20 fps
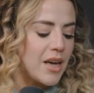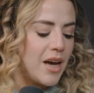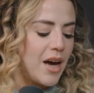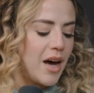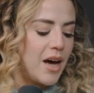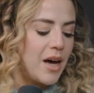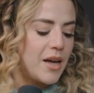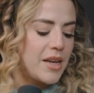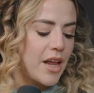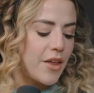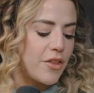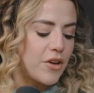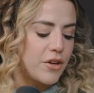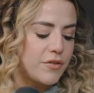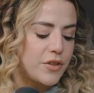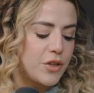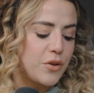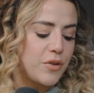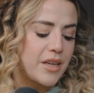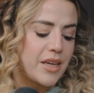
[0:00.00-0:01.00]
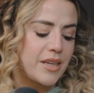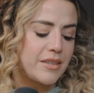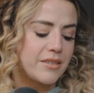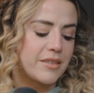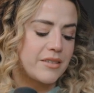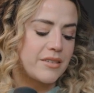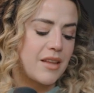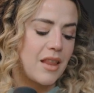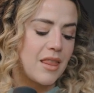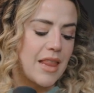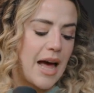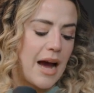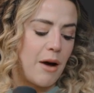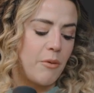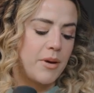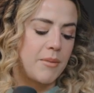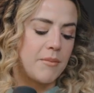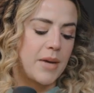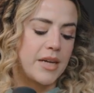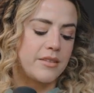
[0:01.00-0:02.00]
Another few things is
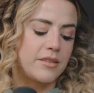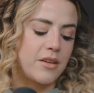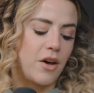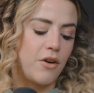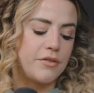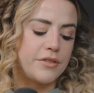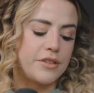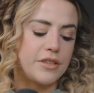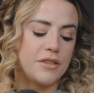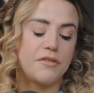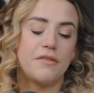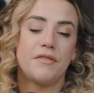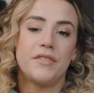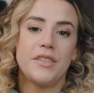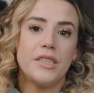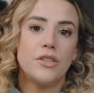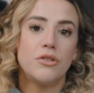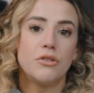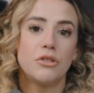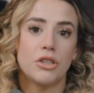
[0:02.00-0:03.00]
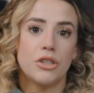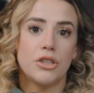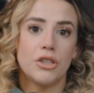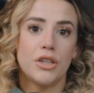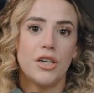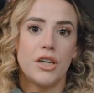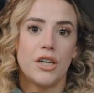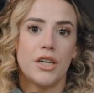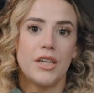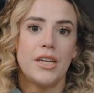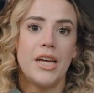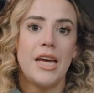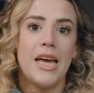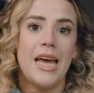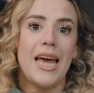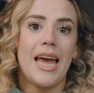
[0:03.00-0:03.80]
allowing myself to feel good